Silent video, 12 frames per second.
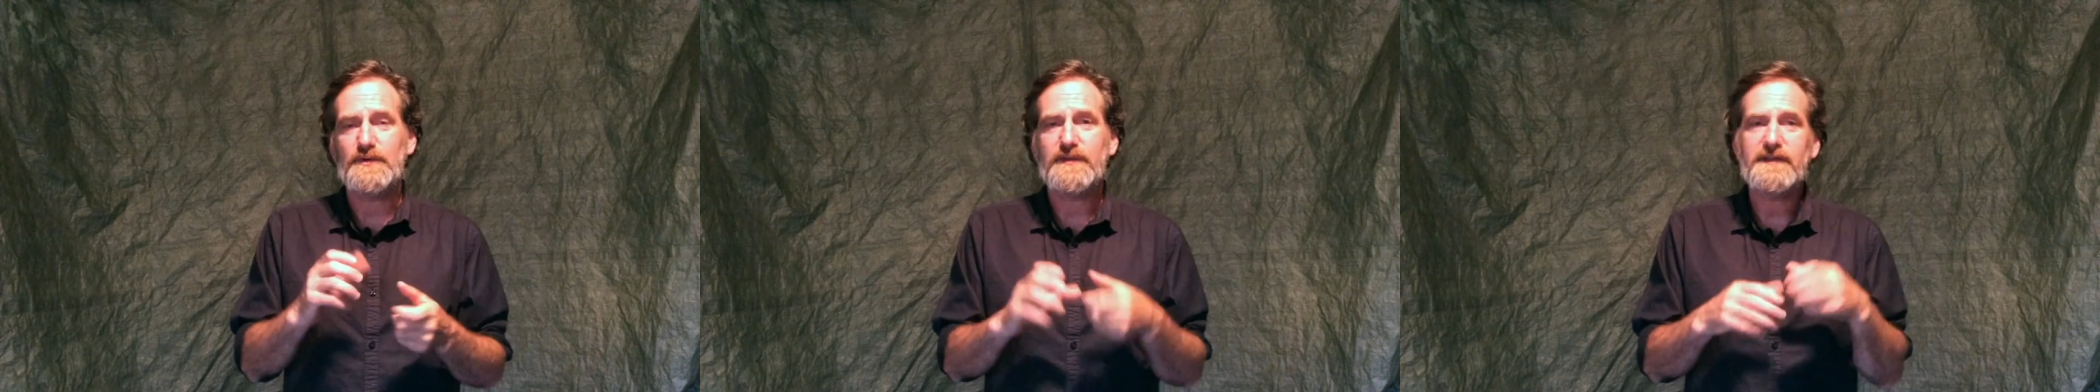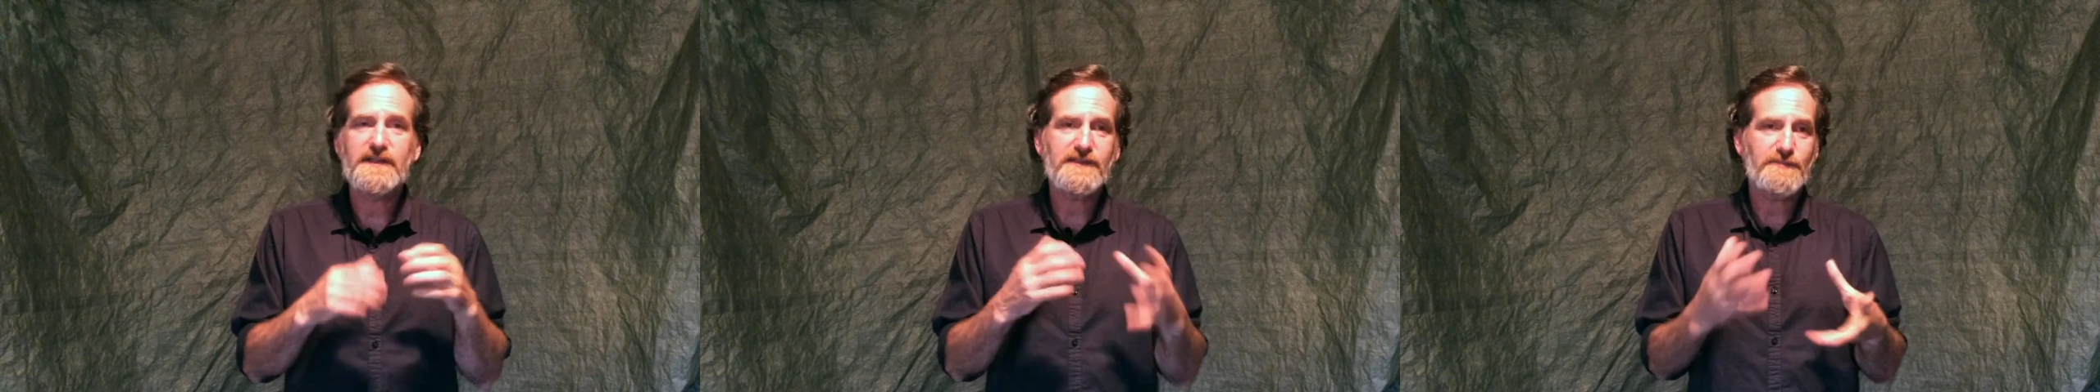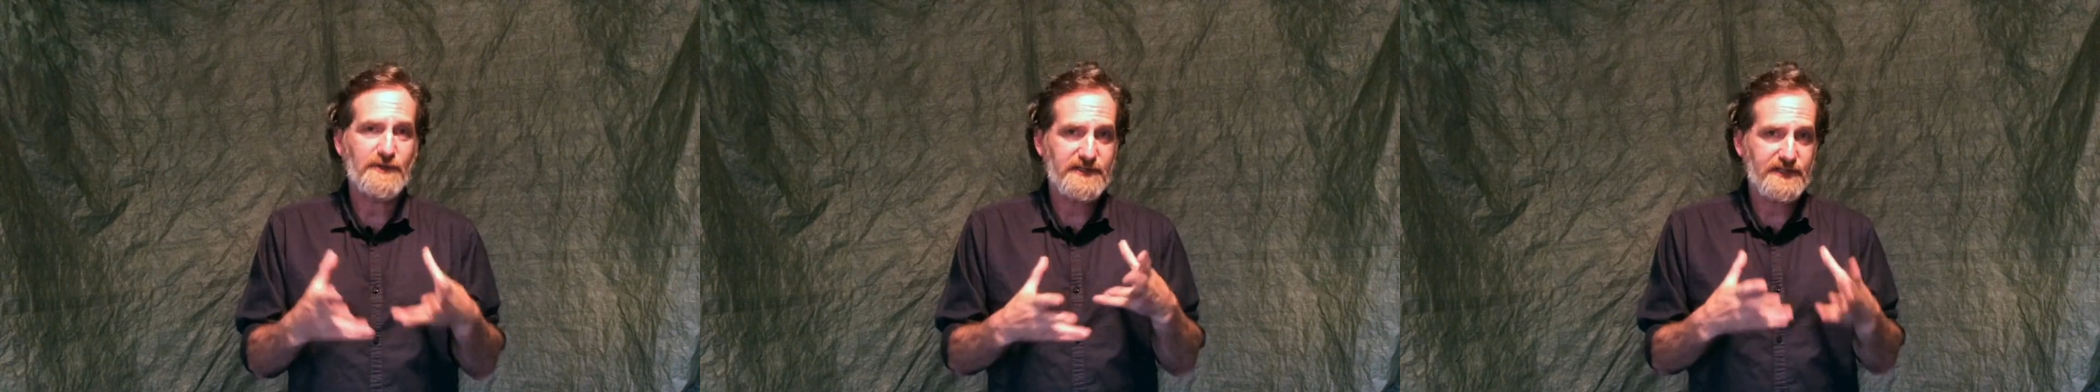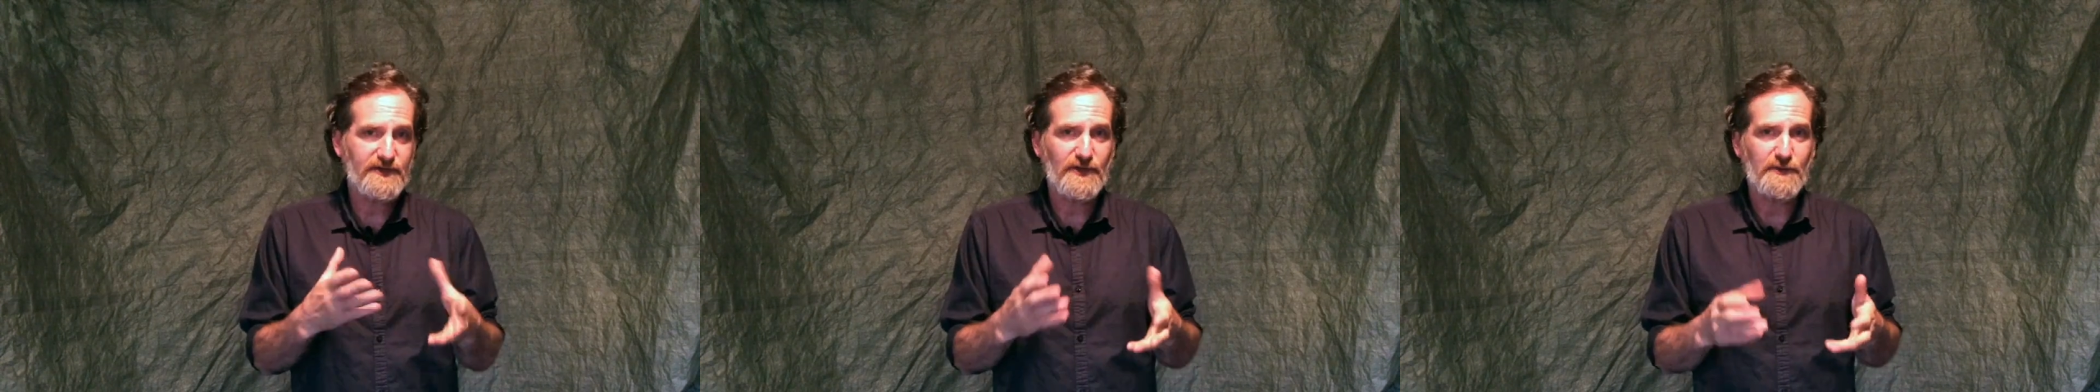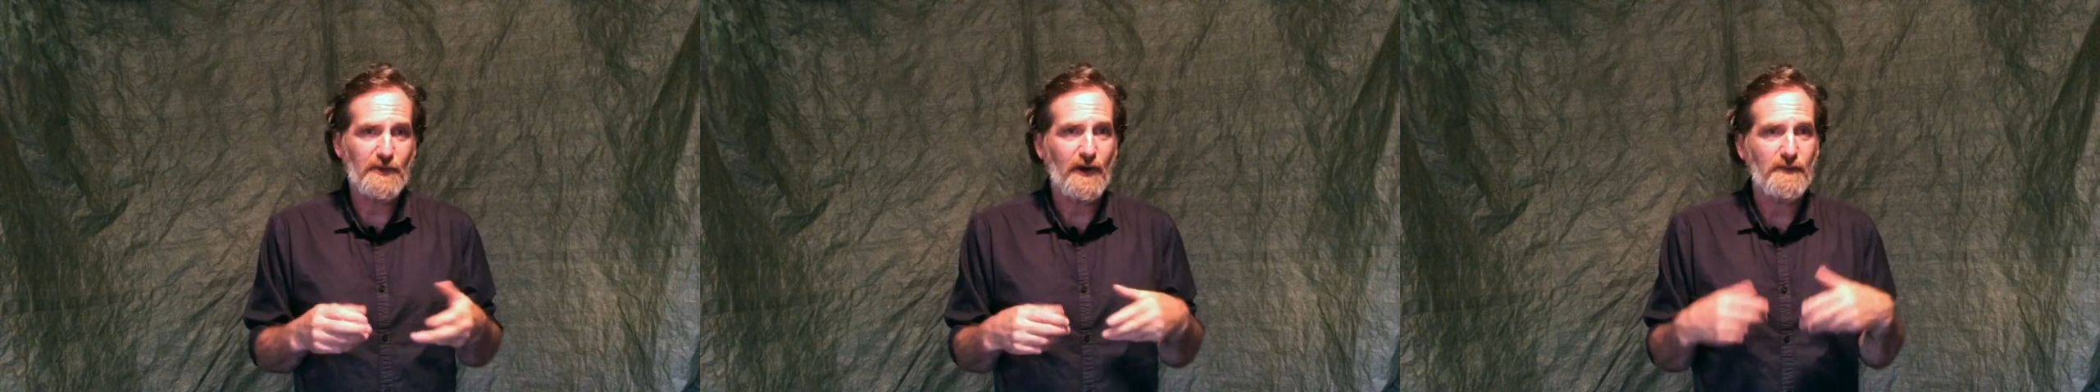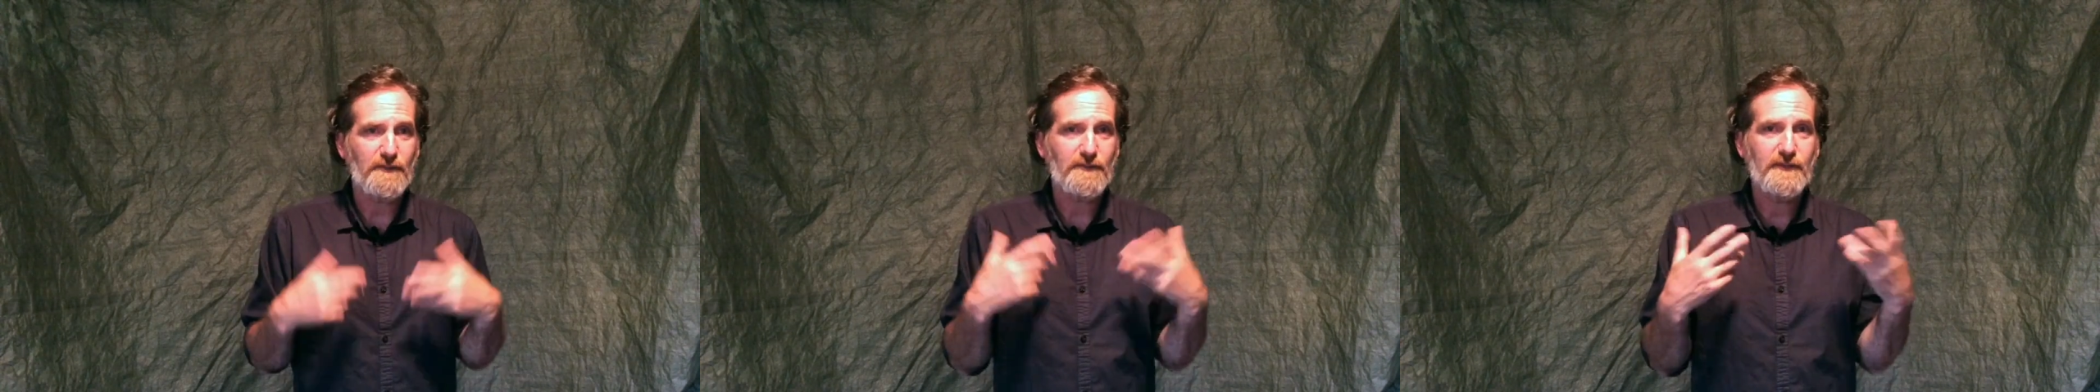And this is particularly a
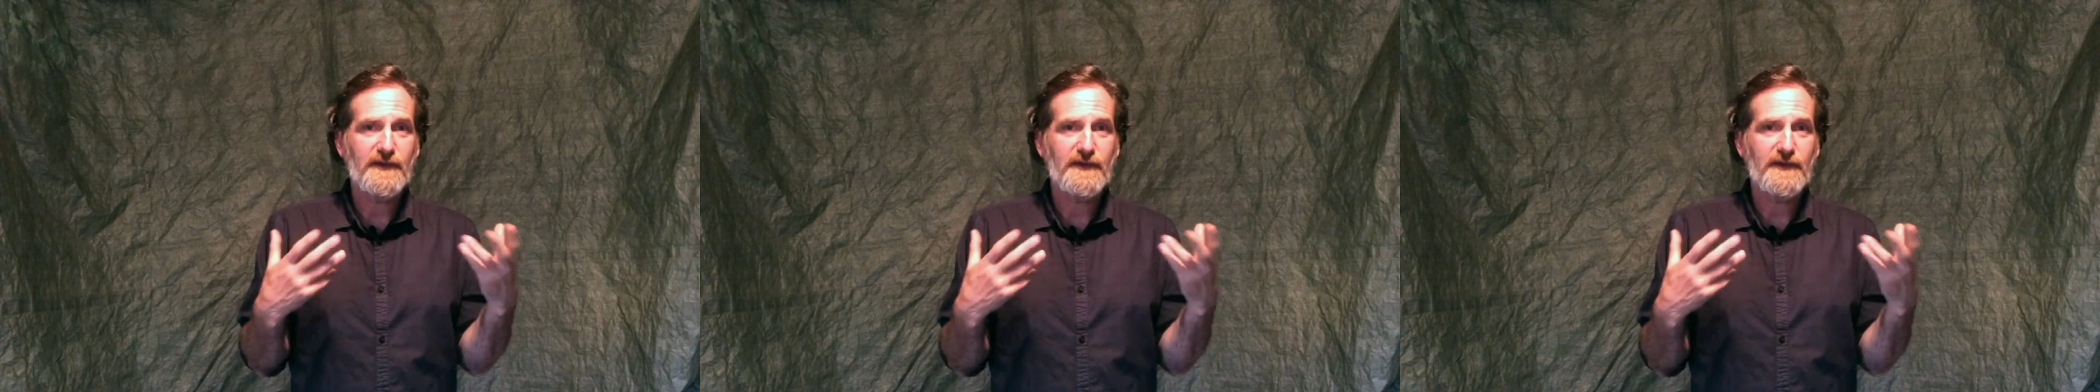problem